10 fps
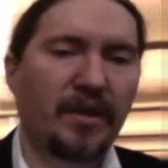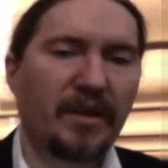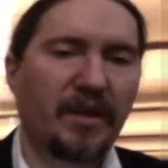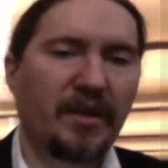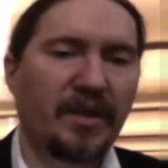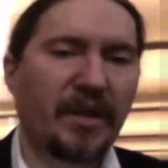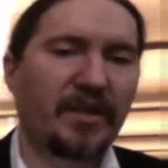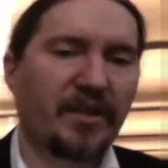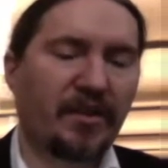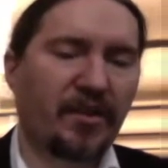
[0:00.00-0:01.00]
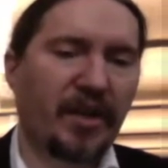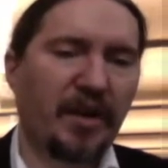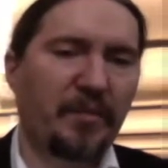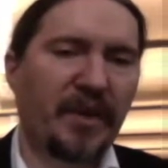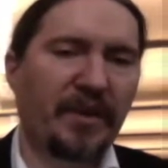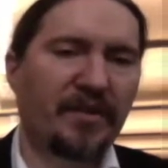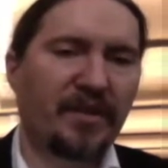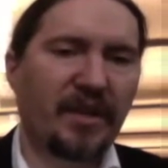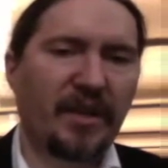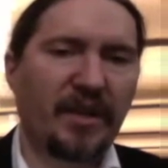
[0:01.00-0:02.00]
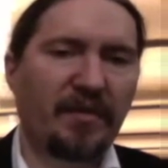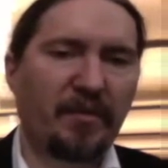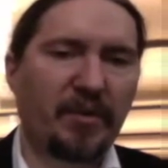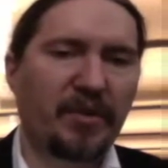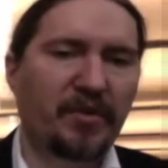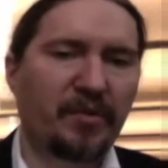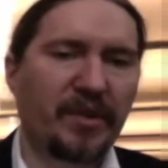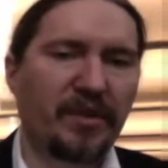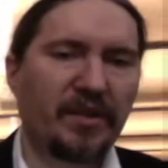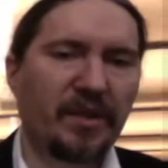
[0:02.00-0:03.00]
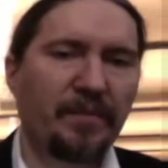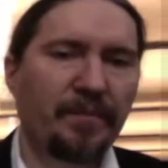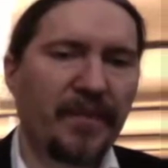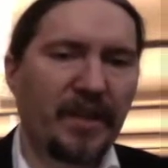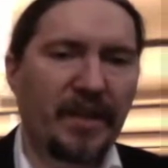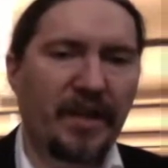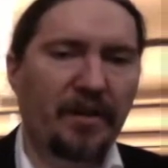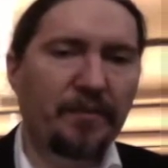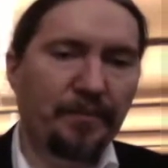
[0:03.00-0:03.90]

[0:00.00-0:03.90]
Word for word: are Kickstarter campaigns that have emerged recently. Now,